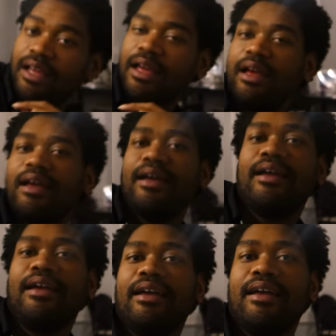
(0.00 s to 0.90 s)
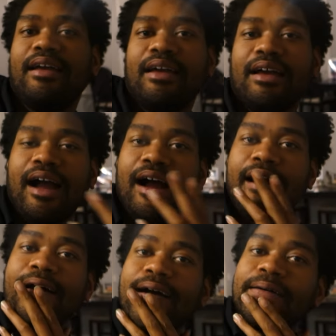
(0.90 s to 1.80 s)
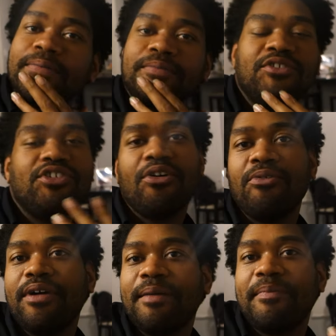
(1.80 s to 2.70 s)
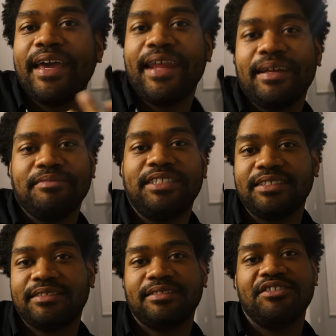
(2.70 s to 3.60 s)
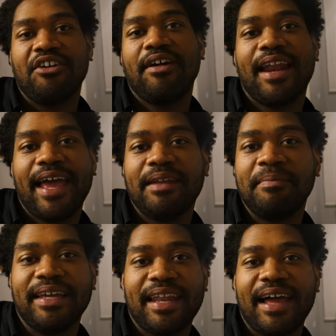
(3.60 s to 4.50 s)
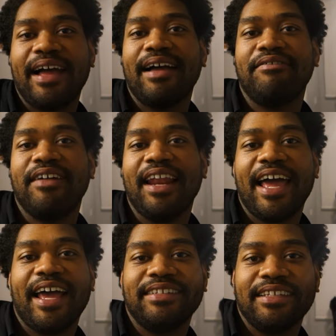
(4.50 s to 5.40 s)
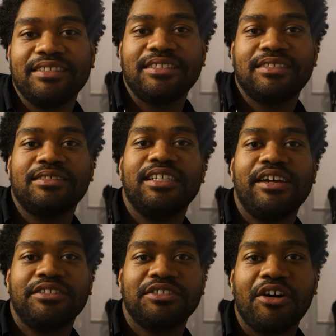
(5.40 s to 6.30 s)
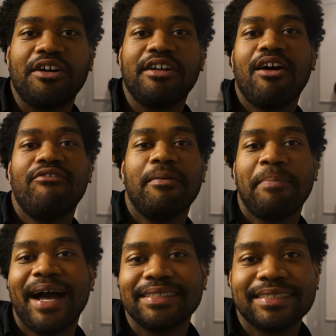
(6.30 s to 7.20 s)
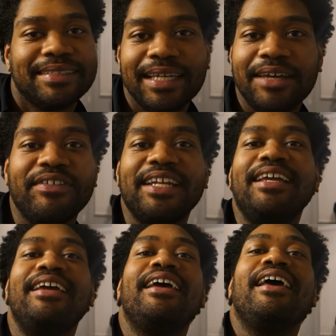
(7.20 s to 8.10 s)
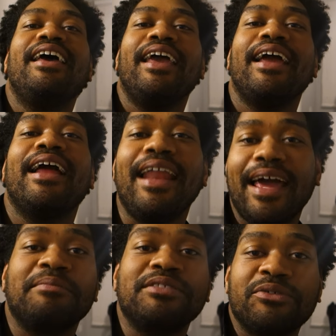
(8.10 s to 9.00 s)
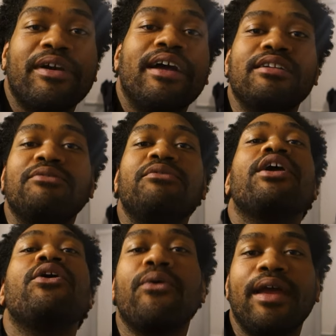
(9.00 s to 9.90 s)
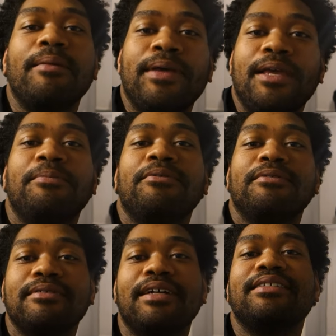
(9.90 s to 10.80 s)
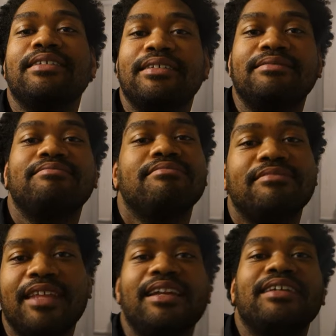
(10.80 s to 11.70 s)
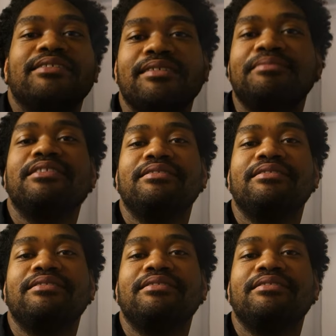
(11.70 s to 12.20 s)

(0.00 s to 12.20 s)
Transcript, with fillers: Anything to tell the world? Uh, you know what, man? I'm just, you know, glad to be alive. Glad that this year starting off with positivity, and glad I'm surrounded with great people. I think that's something.